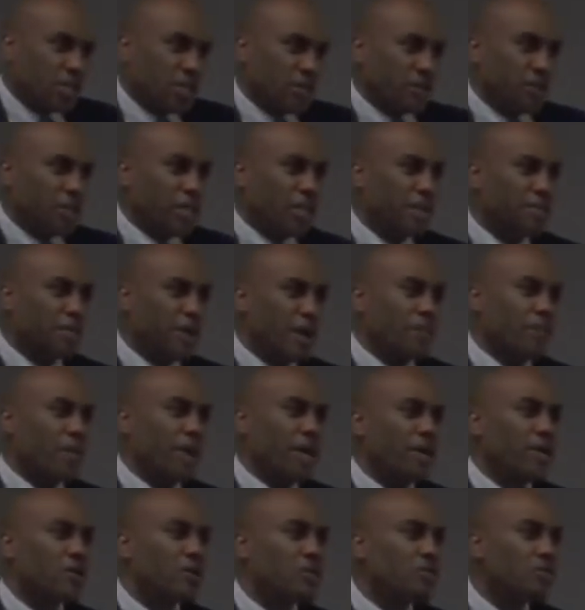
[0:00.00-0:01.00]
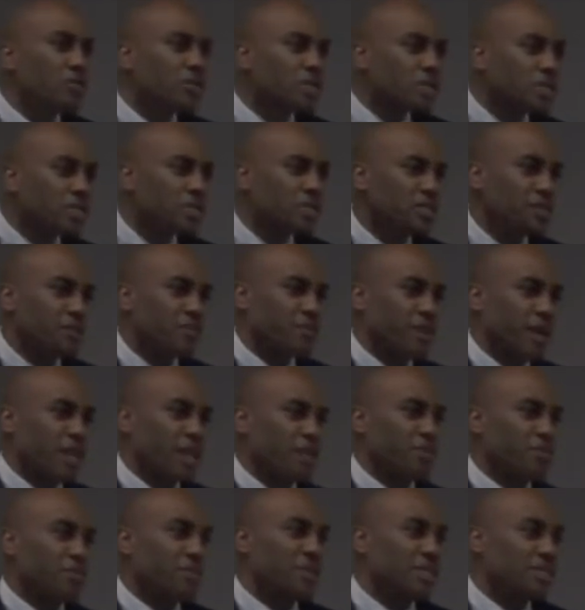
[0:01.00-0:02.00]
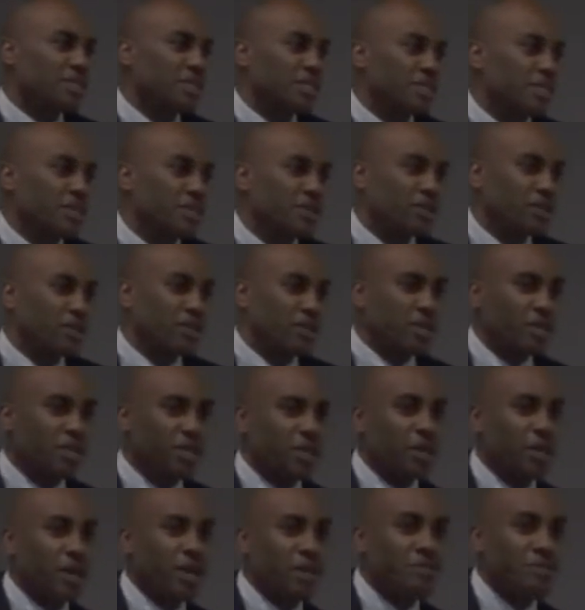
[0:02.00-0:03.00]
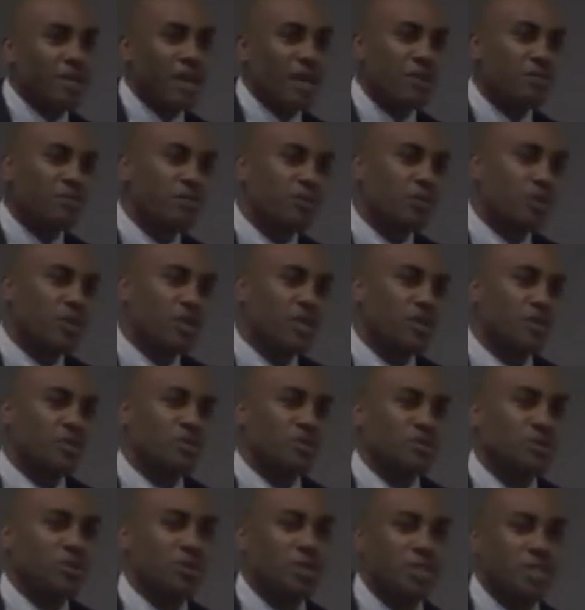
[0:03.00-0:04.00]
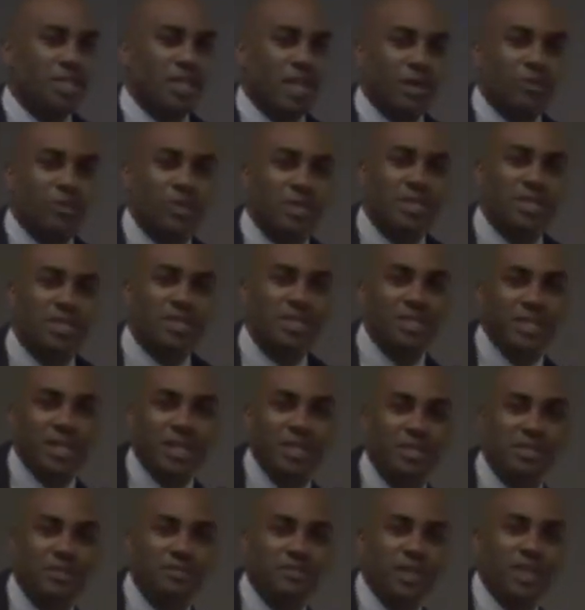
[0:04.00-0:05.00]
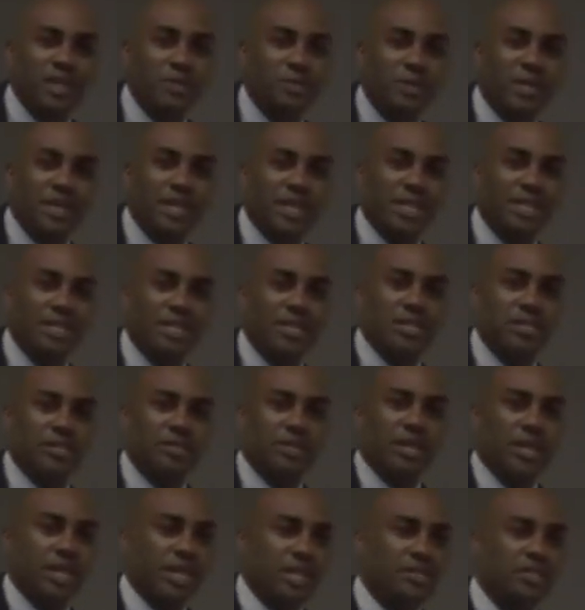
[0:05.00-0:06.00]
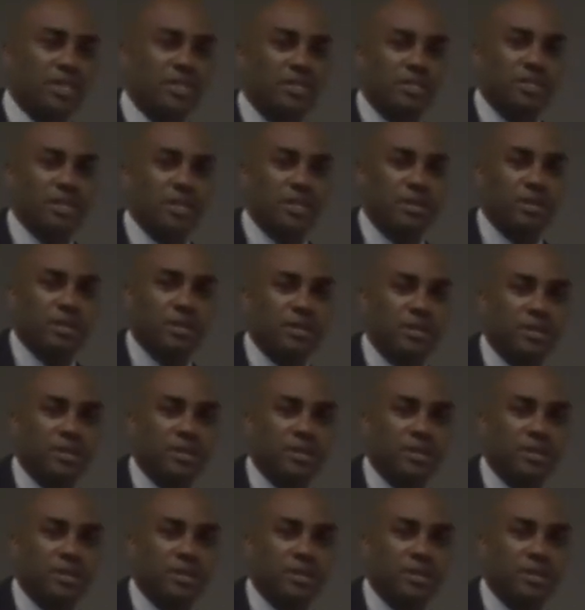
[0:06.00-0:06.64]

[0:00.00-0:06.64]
I think about my own development as a leader. I'm now 40 years old and I wasn't done developing at age 18,